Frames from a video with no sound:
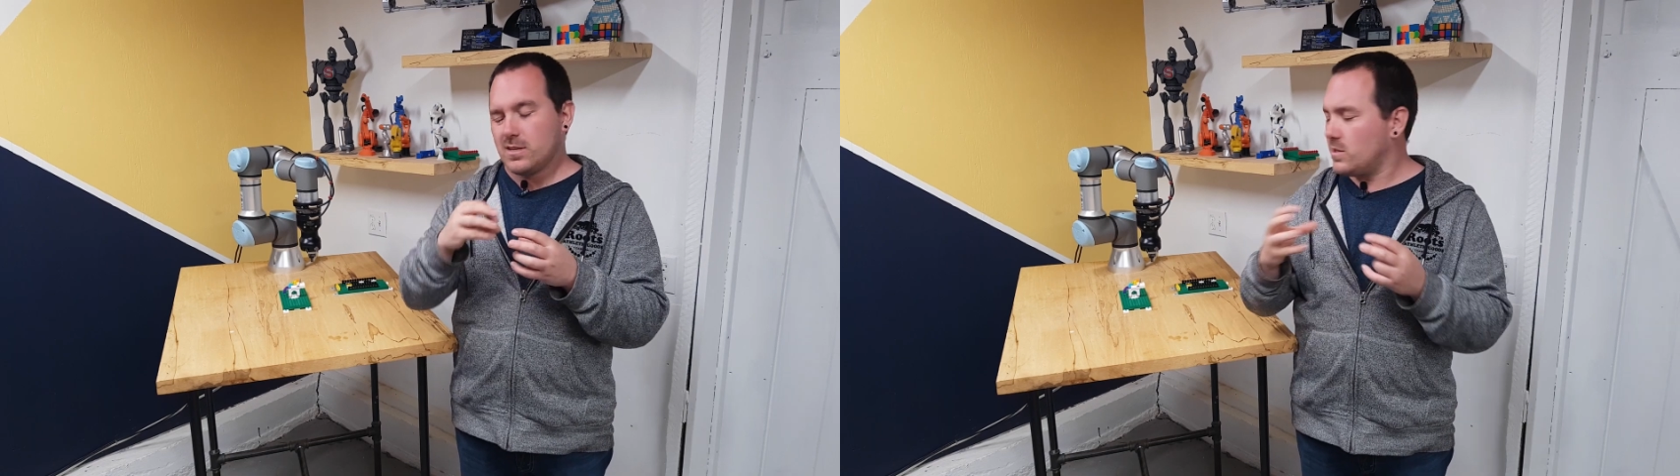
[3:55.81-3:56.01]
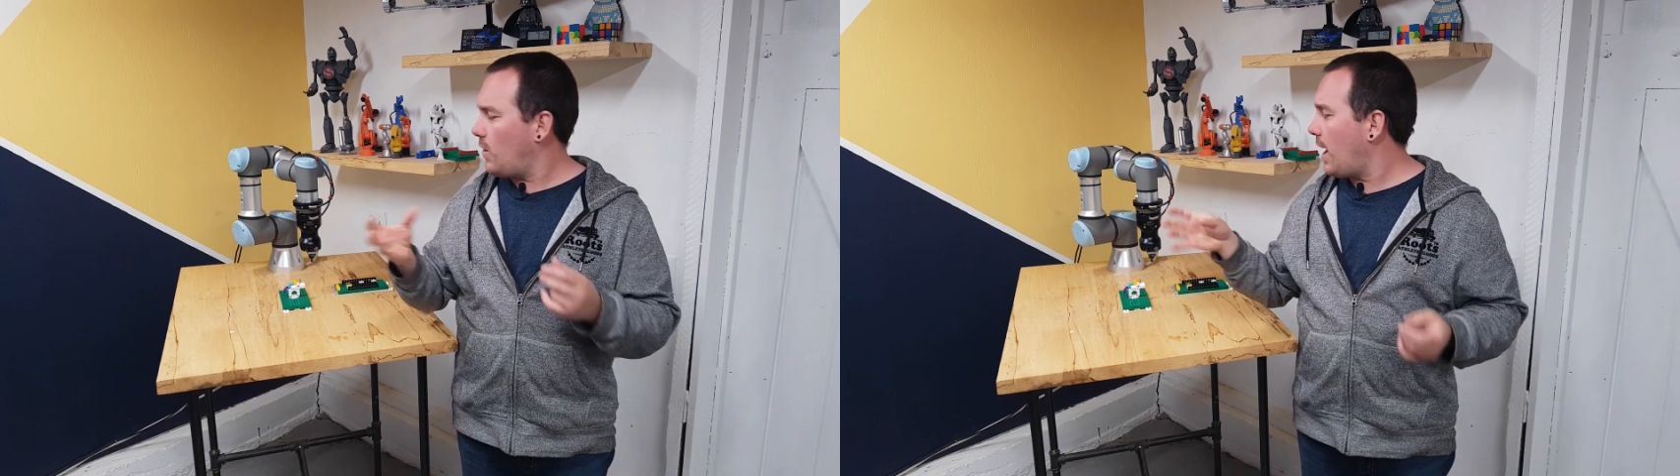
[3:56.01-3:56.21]

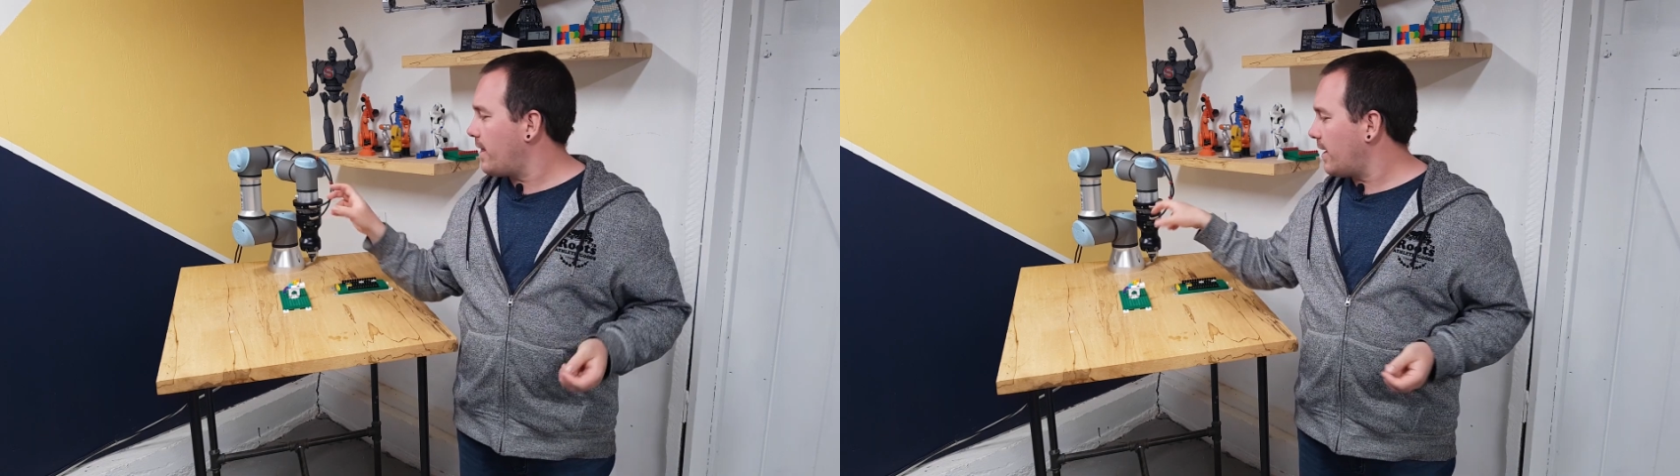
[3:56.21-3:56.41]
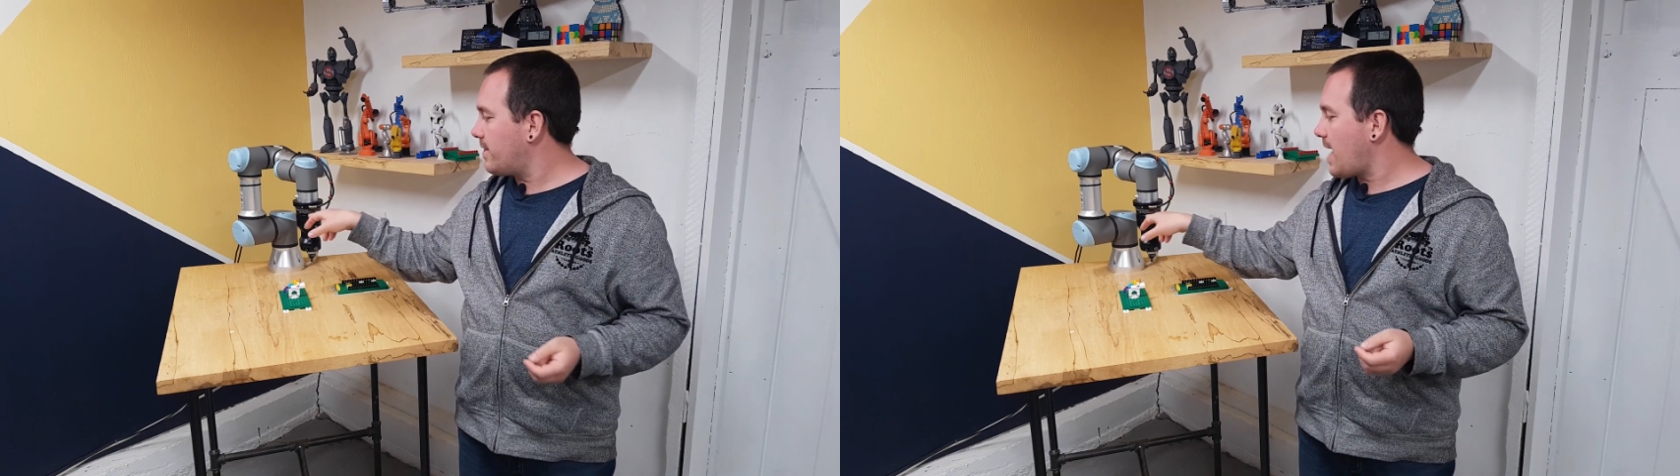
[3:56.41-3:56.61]
So I
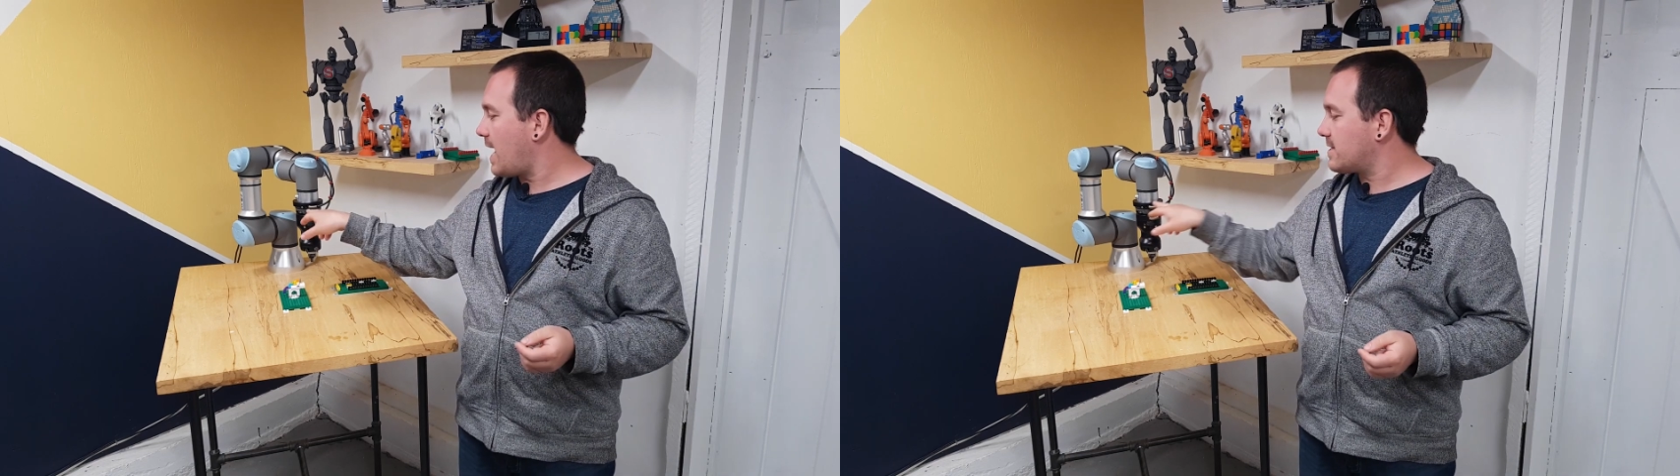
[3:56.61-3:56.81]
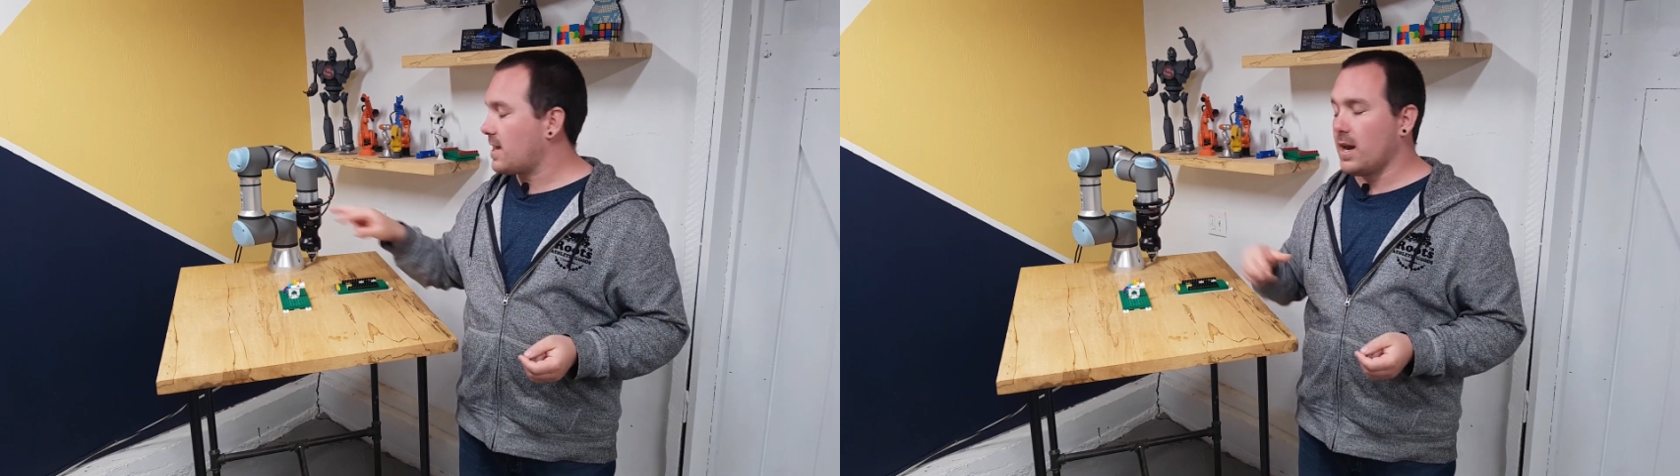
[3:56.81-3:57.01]
think
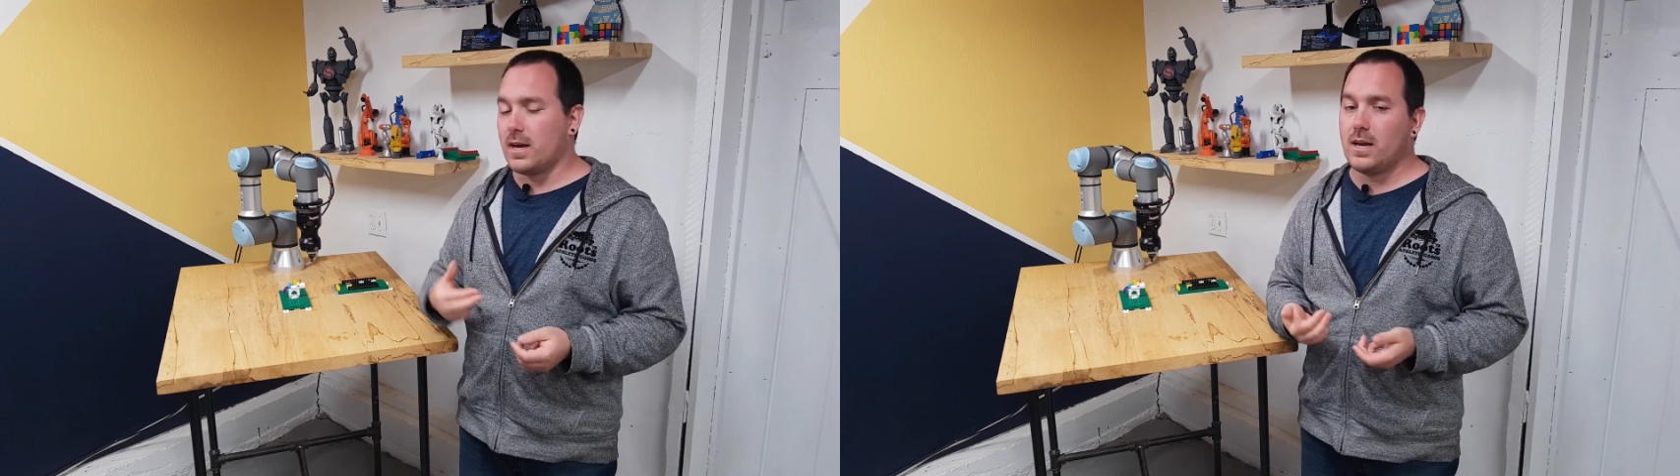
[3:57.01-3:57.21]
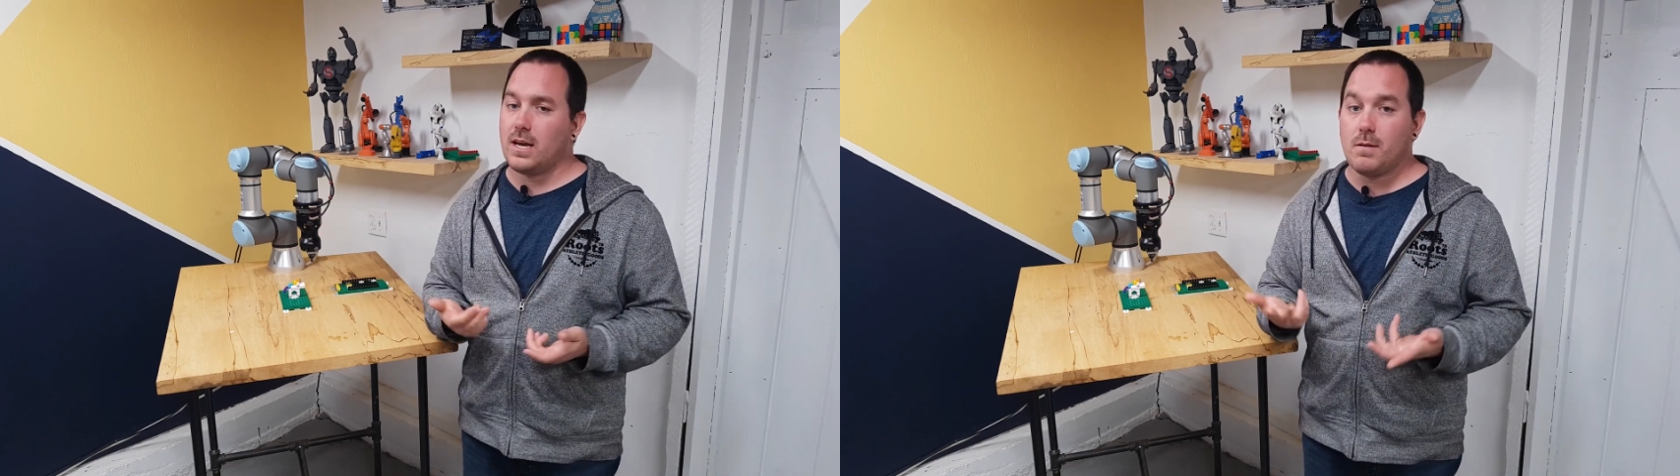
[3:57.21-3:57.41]
that's kind of
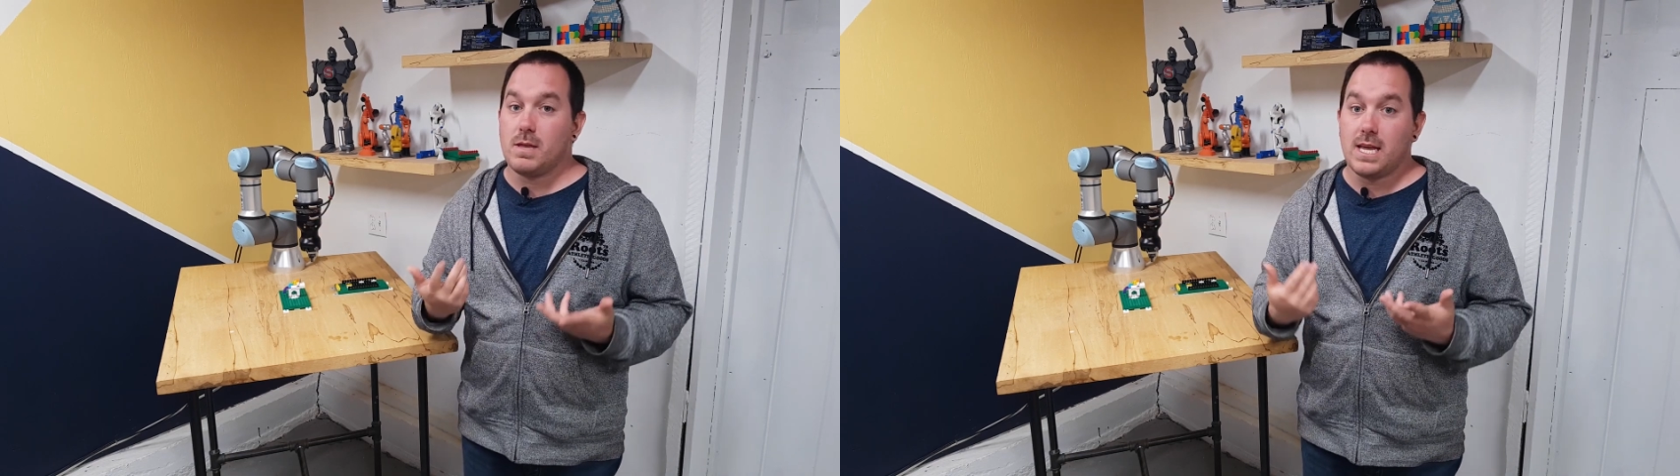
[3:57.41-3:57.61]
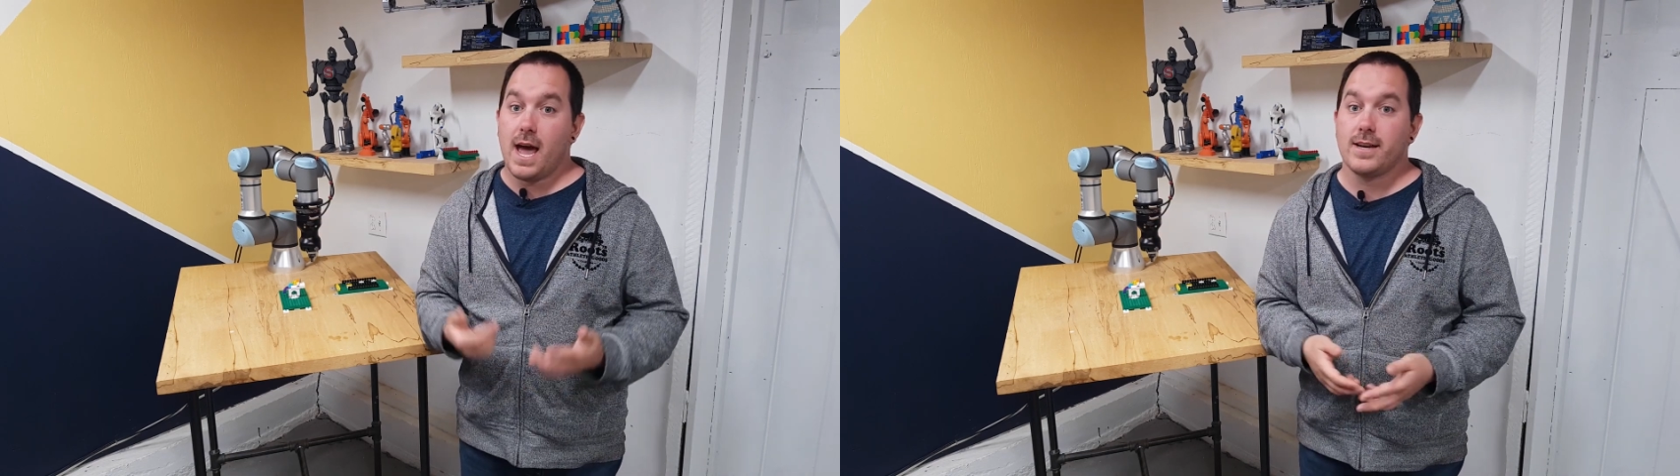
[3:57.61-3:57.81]
going to give
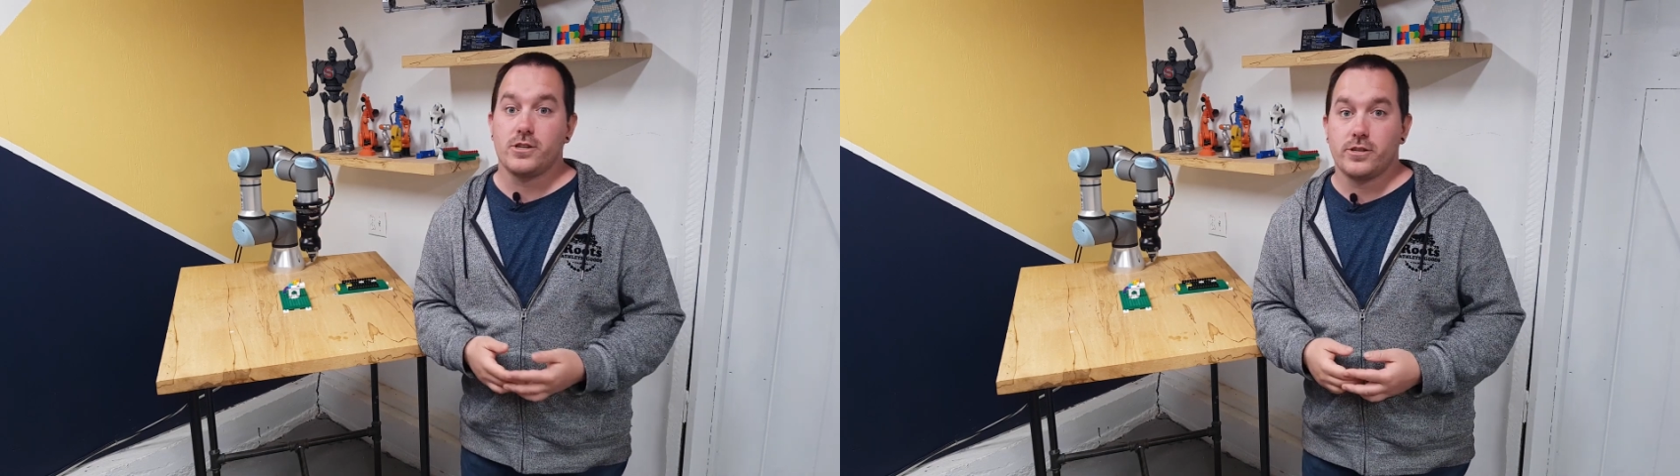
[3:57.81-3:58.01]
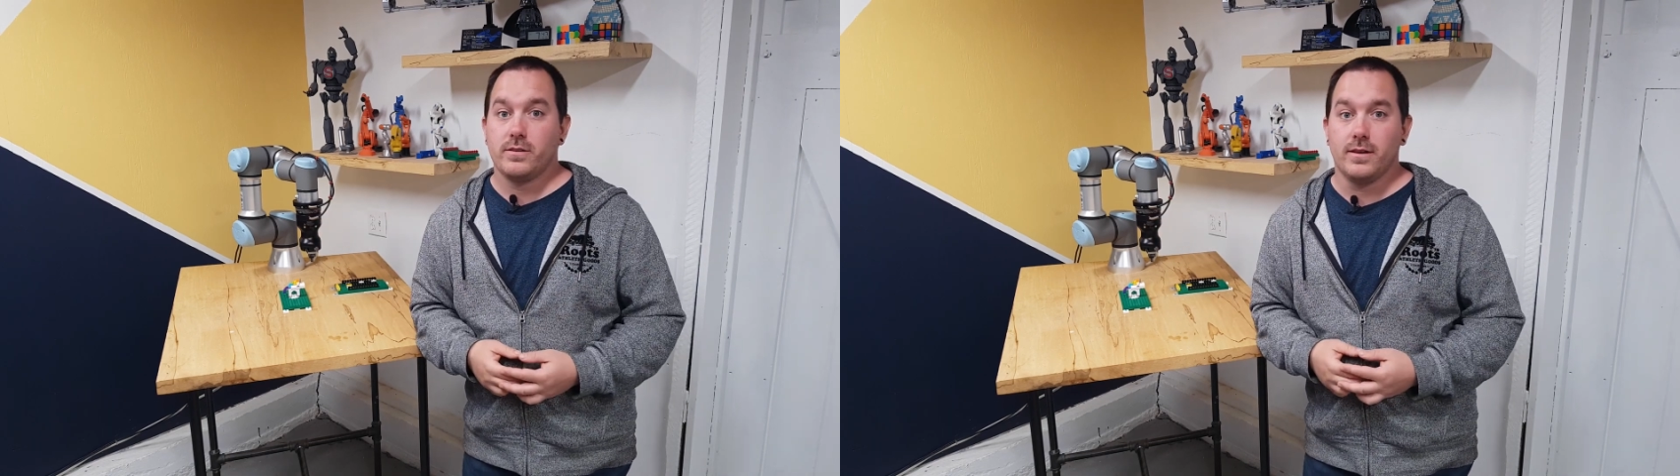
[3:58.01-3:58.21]
me the edge